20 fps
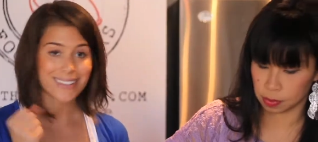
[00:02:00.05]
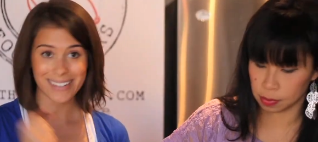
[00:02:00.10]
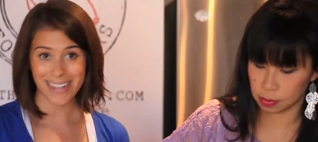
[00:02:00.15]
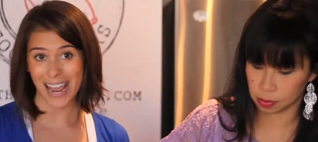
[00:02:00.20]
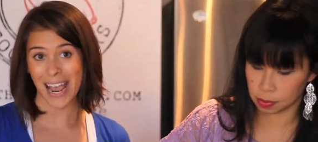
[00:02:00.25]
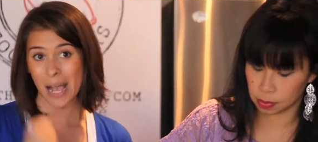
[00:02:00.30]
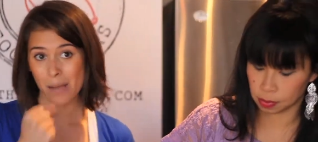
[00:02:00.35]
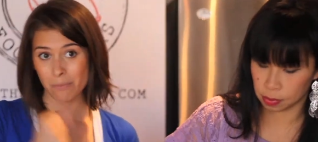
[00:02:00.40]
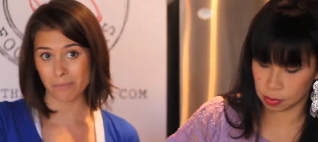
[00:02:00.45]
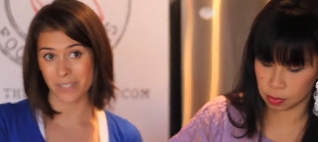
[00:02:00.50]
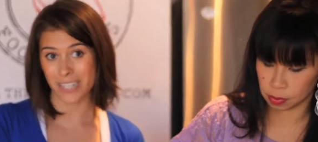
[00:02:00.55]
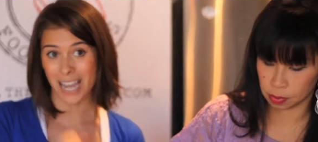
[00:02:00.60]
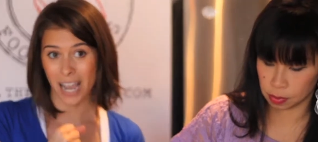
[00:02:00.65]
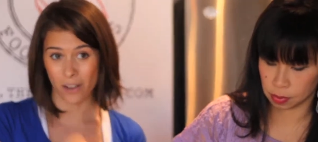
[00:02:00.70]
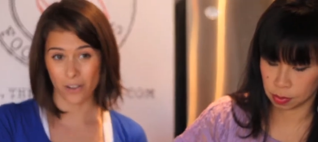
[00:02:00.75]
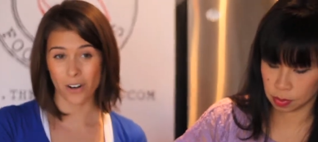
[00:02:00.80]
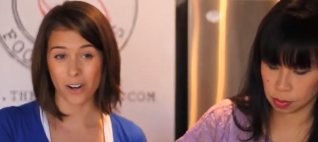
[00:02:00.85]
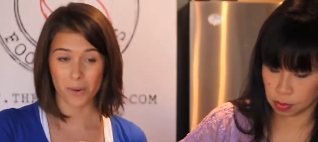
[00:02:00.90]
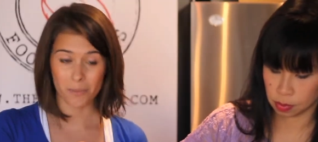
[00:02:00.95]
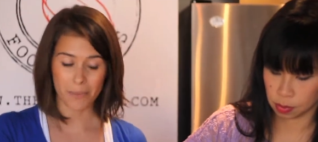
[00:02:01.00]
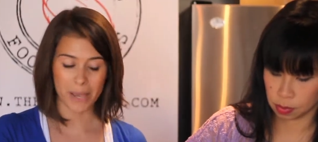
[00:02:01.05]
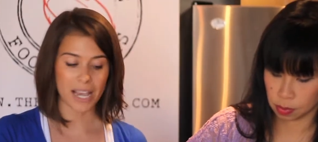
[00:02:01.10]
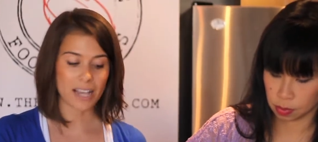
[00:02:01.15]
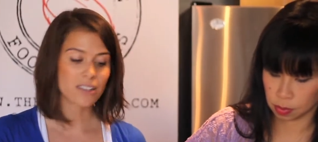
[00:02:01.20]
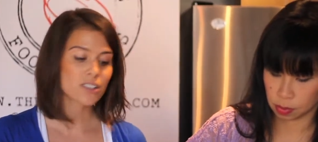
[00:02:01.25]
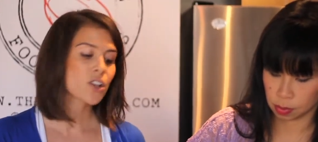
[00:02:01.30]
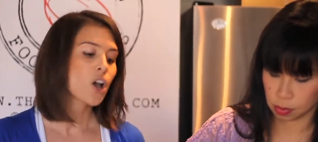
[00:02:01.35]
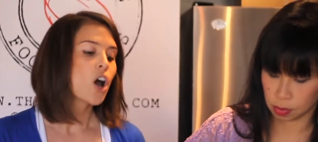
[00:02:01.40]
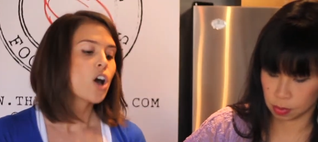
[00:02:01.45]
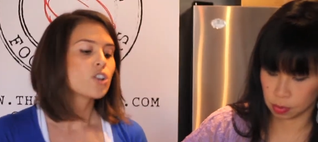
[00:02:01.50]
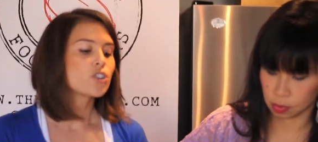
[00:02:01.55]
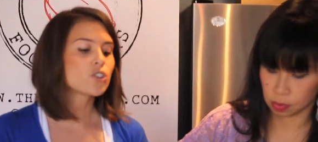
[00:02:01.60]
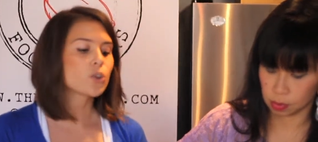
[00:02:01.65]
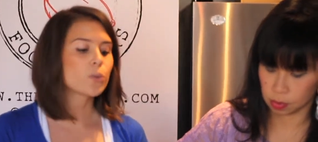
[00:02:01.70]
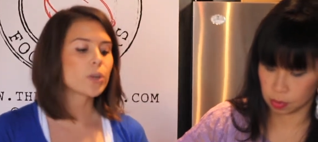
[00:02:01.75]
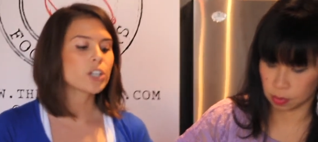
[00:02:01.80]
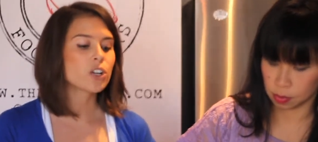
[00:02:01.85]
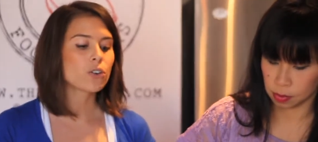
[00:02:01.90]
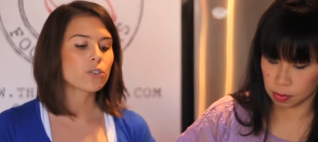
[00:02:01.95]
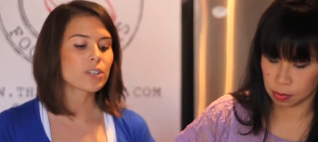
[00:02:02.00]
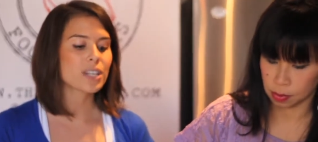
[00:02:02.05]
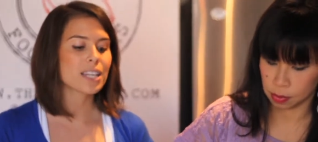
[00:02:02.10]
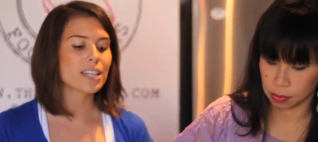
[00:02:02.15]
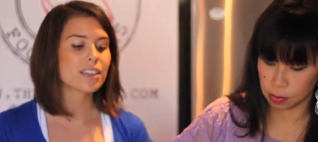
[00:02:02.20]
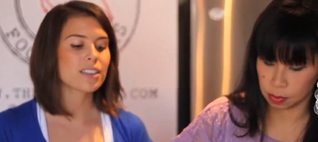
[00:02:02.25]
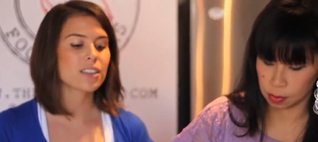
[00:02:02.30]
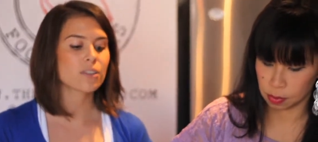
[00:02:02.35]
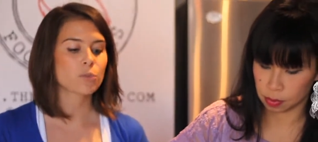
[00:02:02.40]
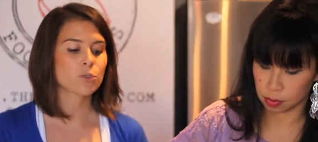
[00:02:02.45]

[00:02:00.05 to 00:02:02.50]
Speaker 1: tamp down our base, so we don't need the